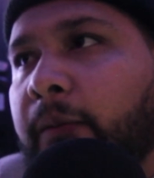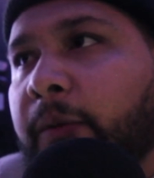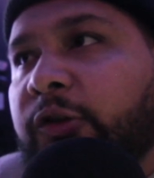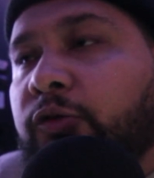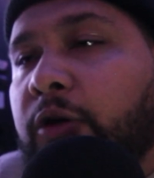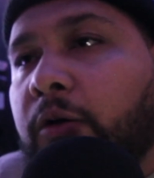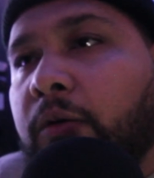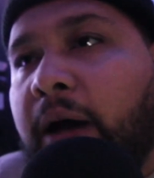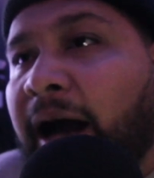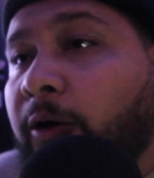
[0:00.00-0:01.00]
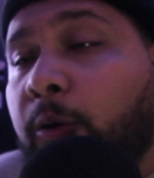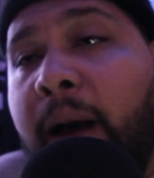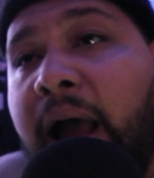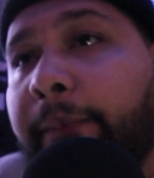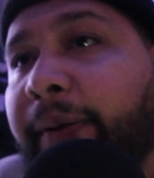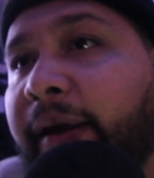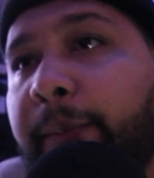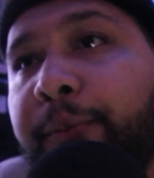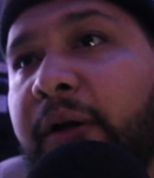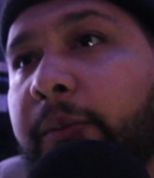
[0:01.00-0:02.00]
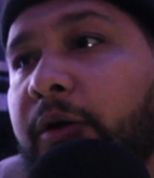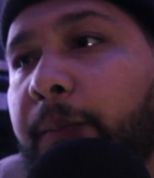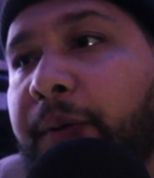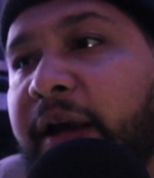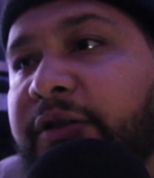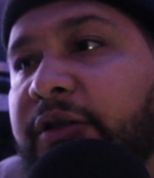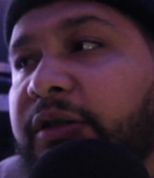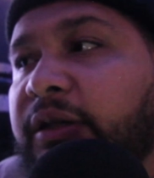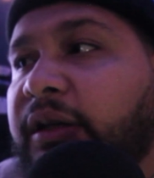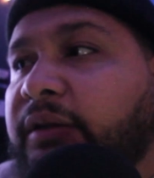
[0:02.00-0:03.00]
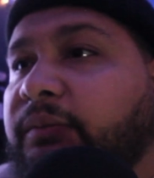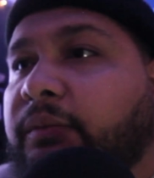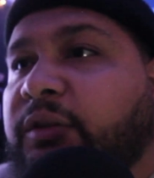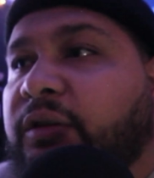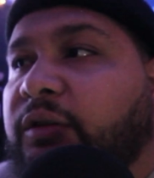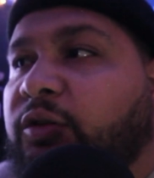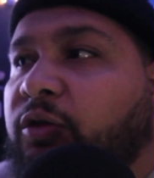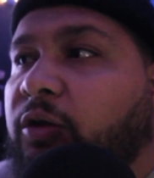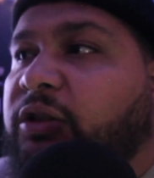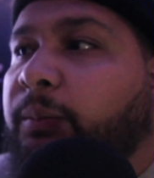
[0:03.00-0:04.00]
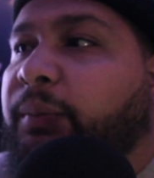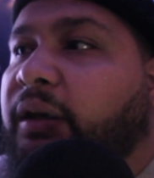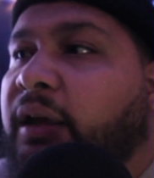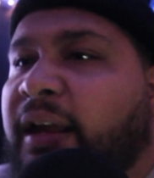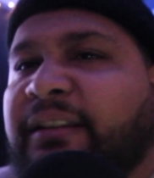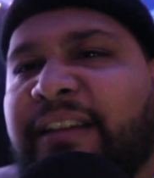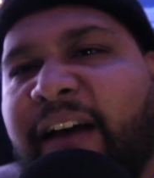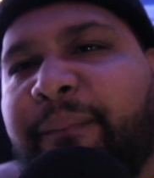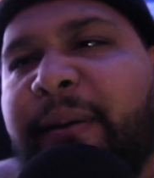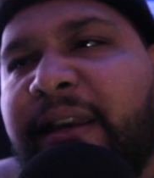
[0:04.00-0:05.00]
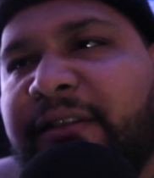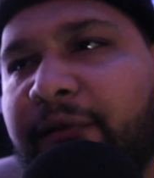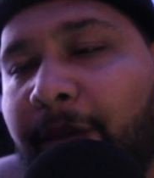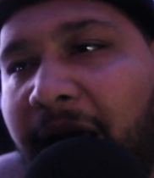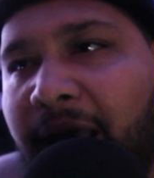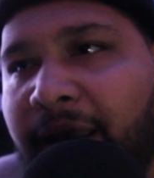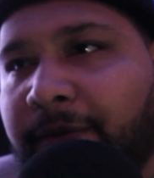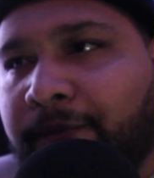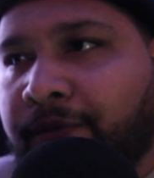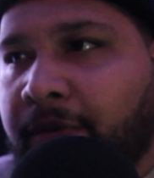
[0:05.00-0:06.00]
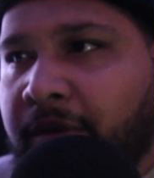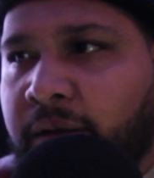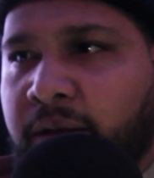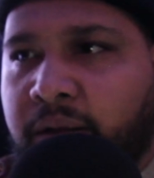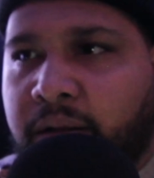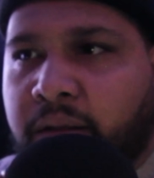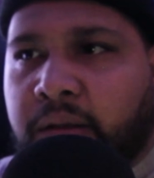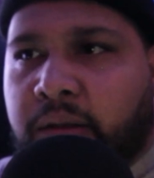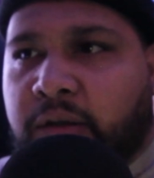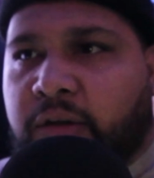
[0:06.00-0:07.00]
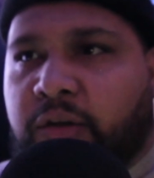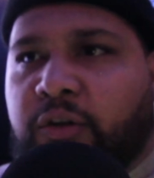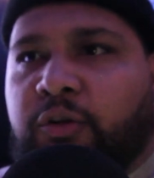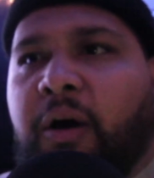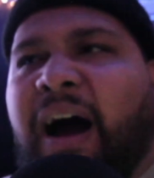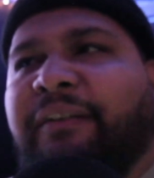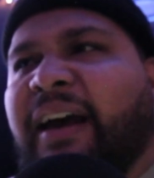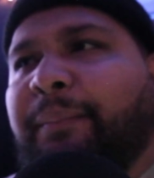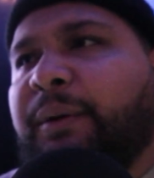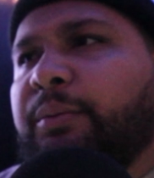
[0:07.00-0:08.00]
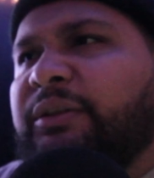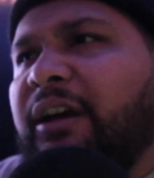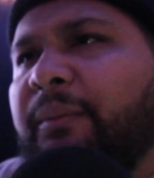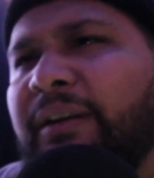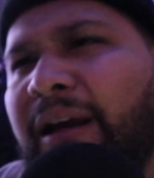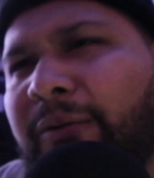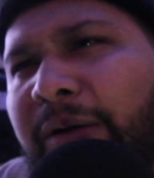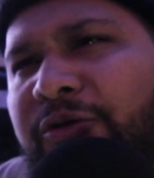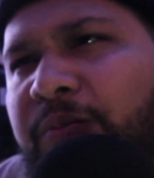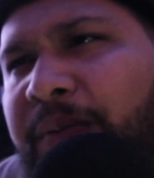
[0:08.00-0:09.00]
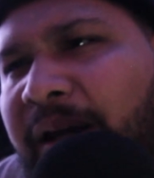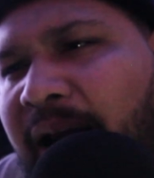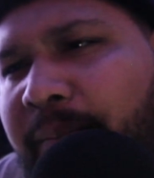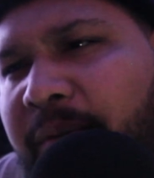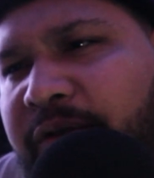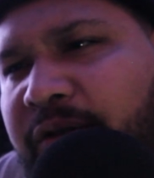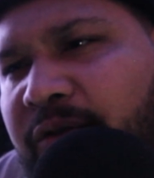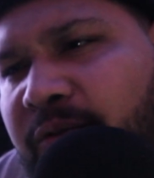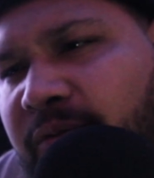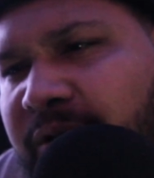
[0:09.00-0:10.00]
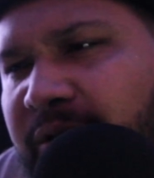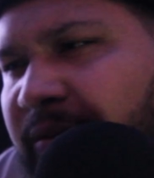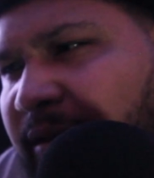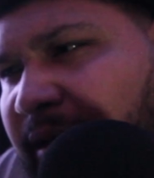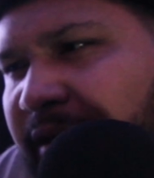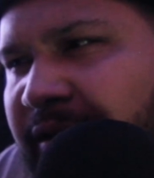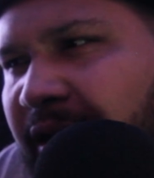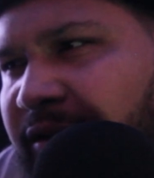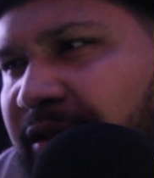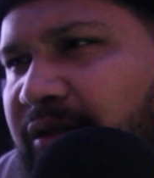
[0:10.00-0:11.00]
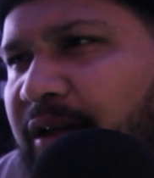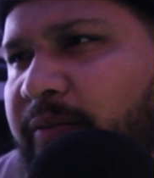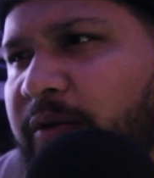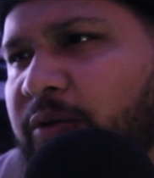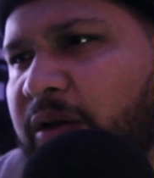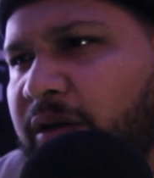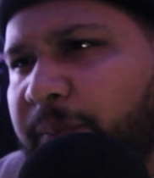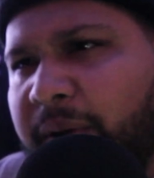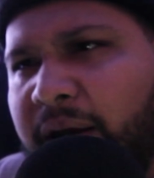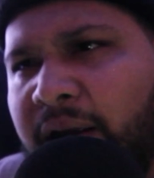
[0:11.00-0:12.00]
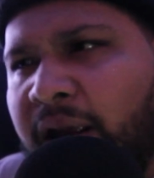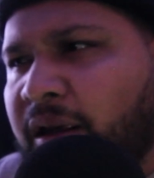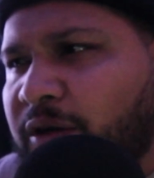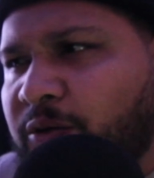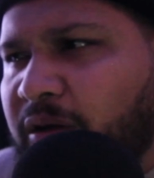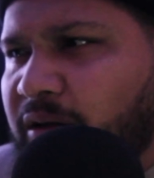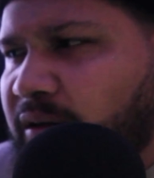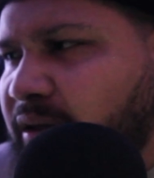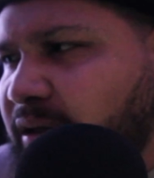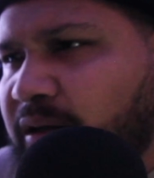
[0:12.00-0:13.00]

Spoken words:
But you know, I don't mind paying premium prices to get to have peace of mind. You know, I've had people tell me like, why would you pay that much to do such and such when you could have did